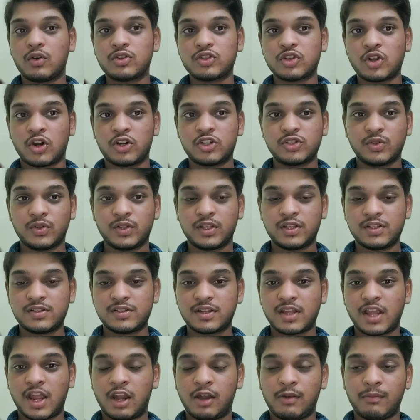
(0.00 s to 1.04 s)
how short
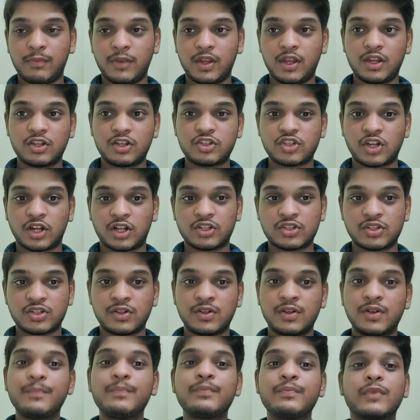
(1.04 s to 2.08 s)
stories can be
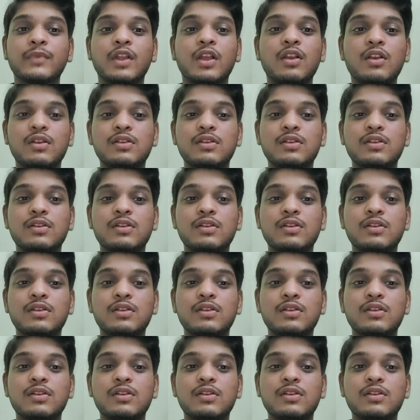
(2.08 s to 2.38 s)
structured.